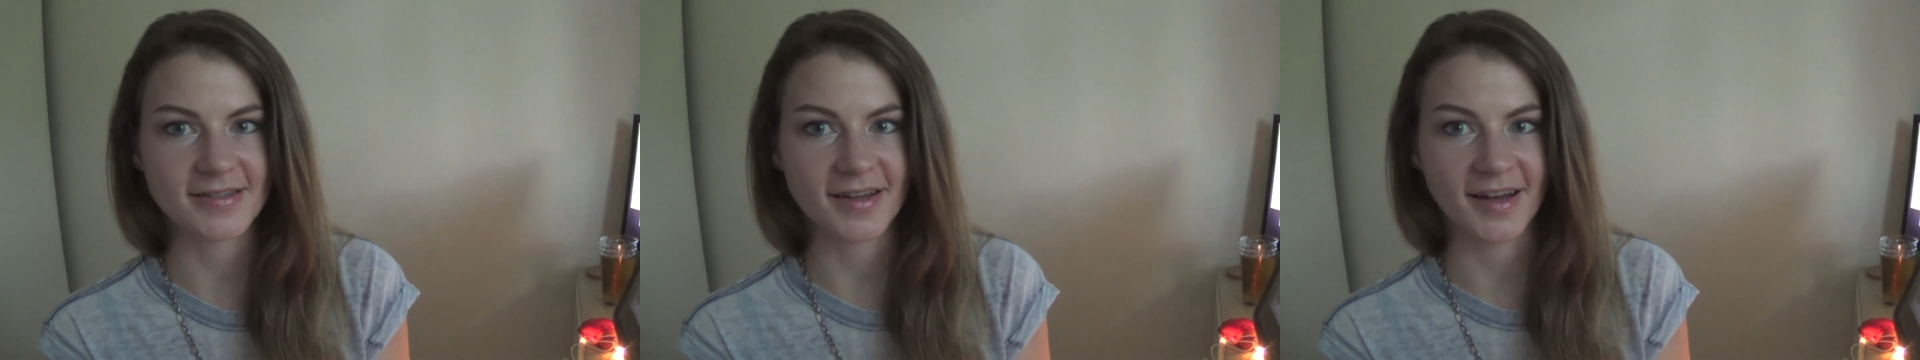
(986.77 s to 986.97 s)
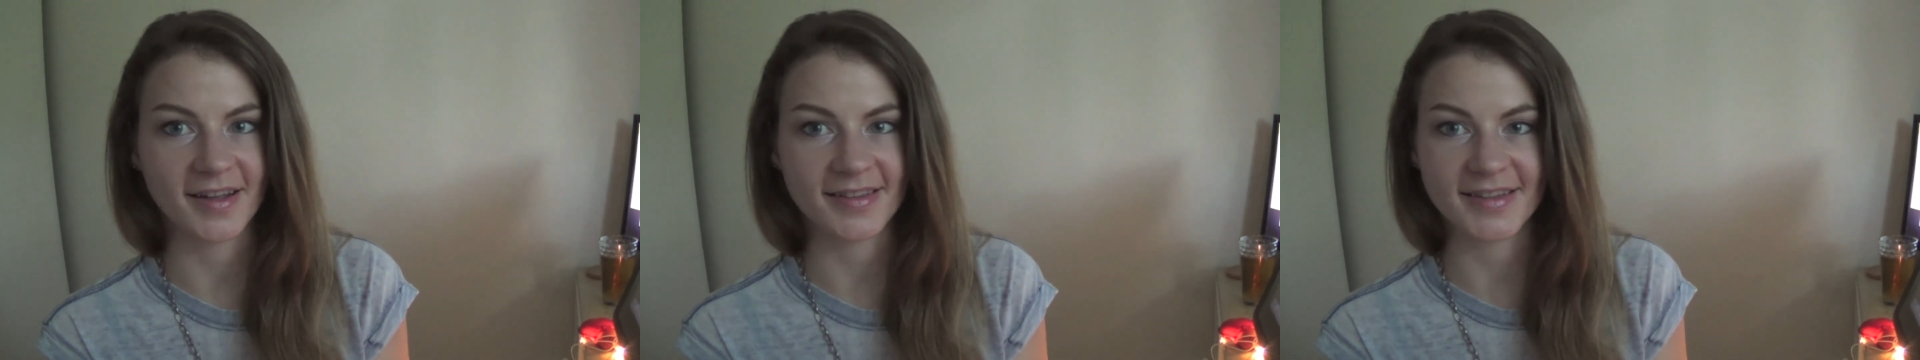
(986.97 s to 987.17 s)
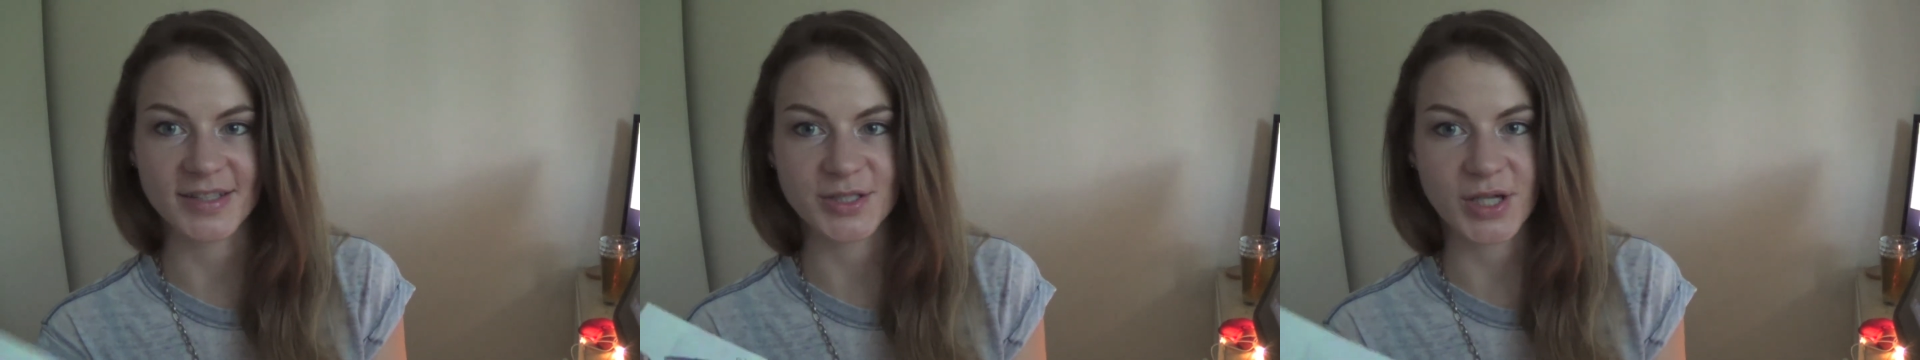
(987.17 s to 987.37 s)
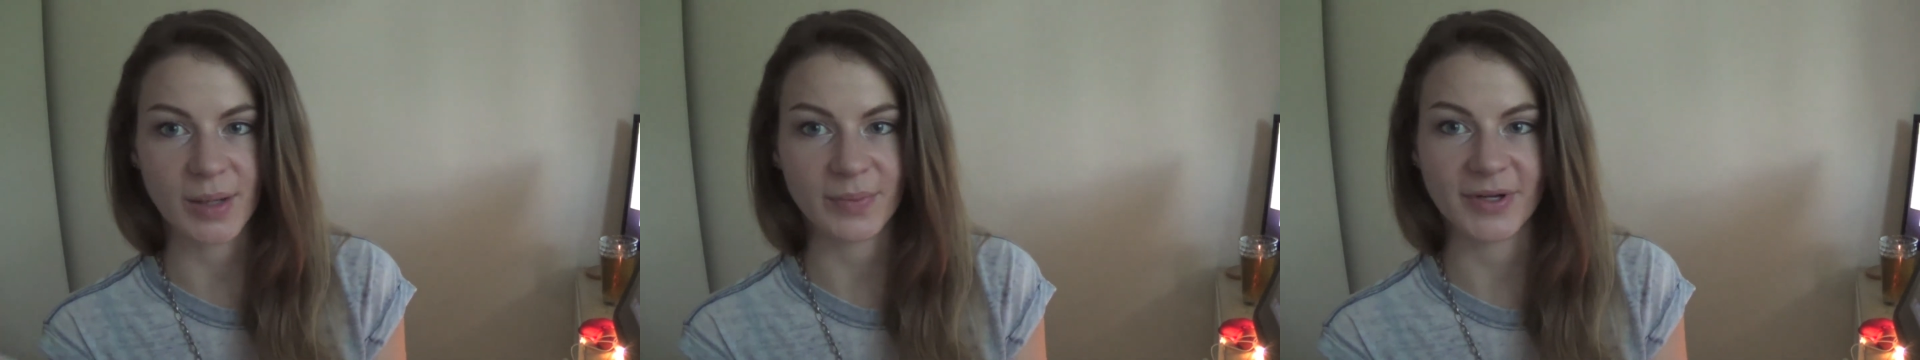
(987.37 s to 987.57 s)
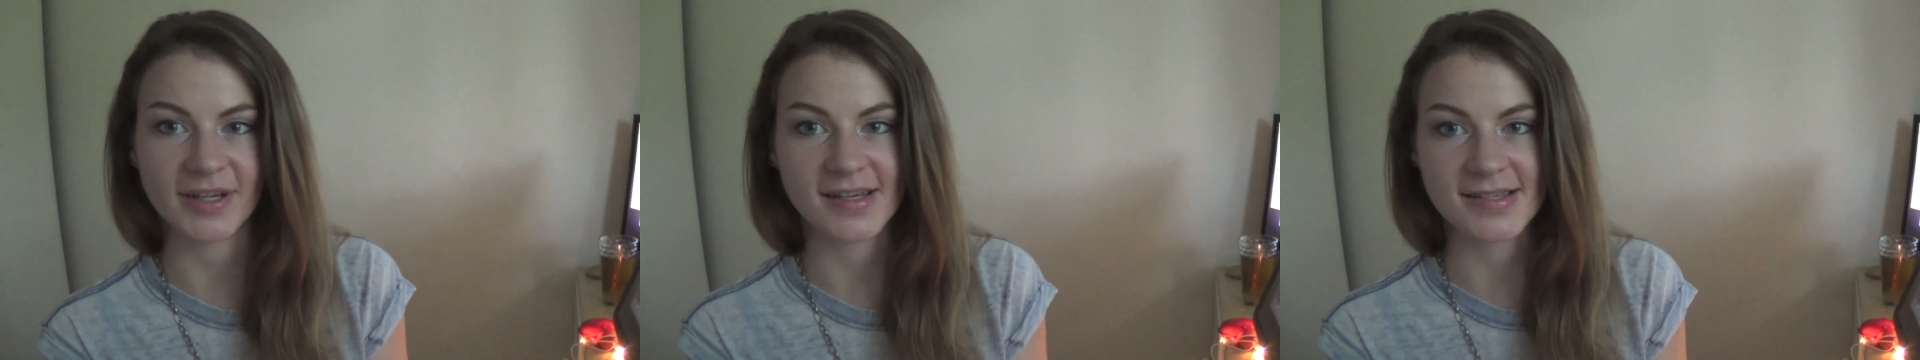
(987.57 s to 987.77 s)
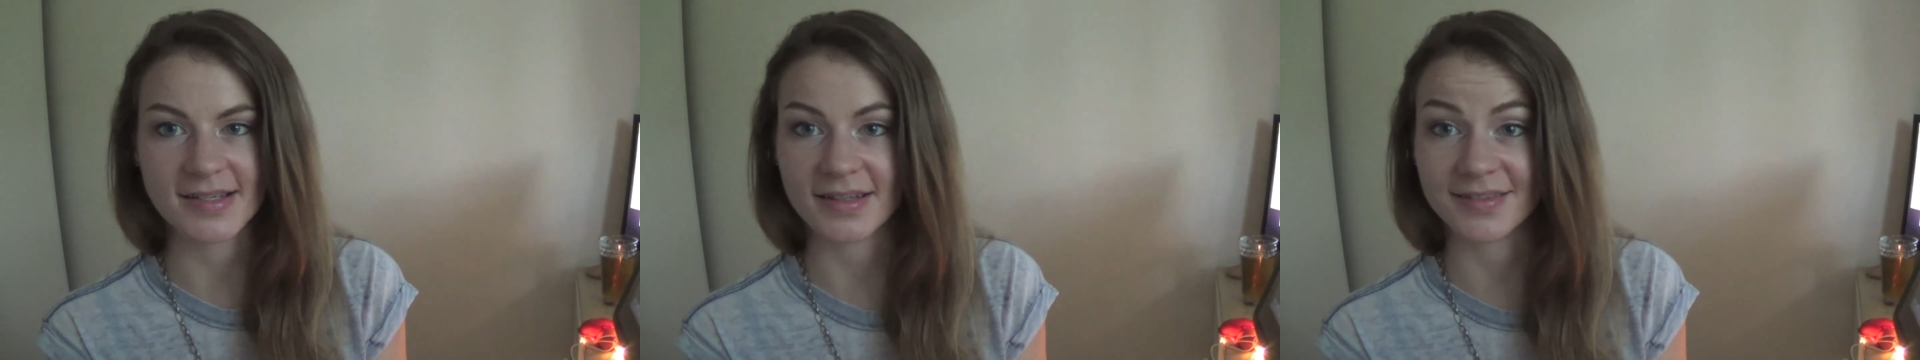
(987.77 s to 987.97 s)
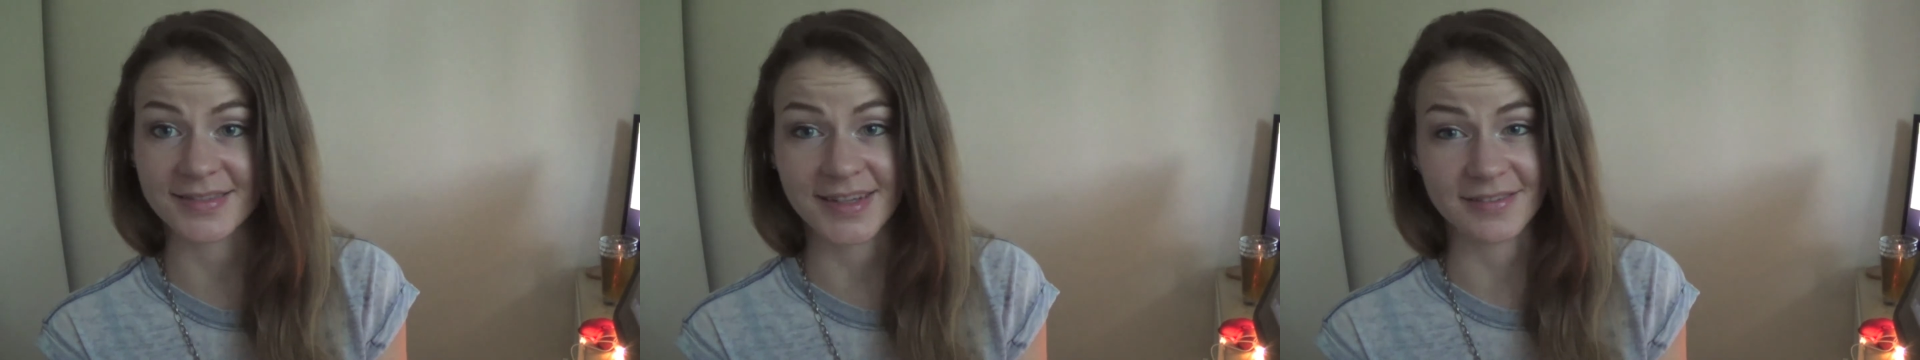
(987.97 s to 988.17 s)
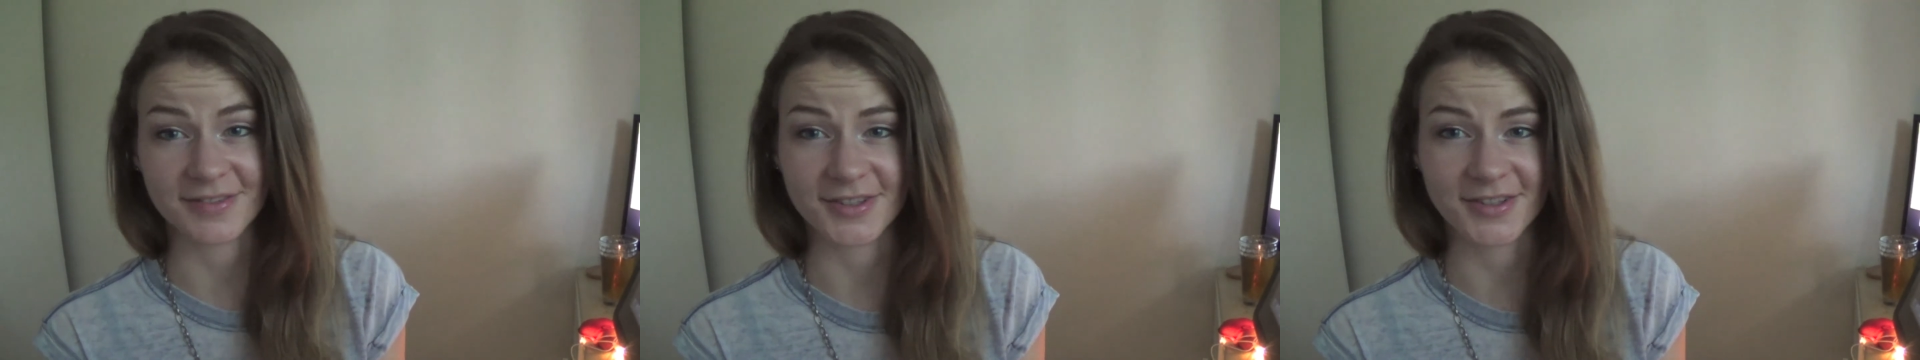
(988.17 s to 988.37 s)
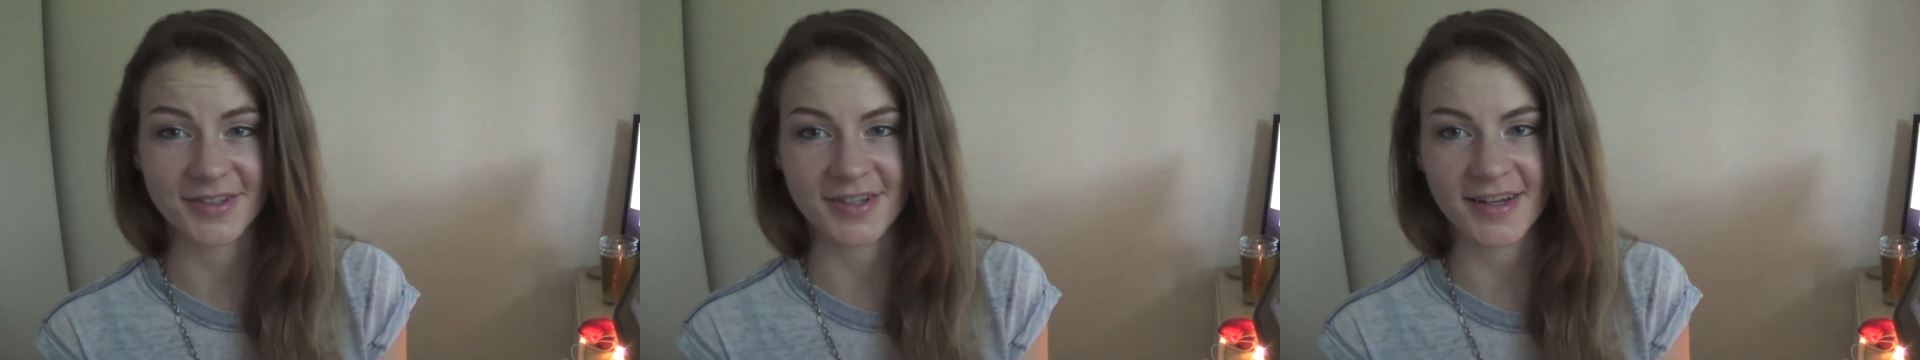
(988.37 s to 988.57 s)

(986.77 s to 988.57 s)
on the Japan-esque level,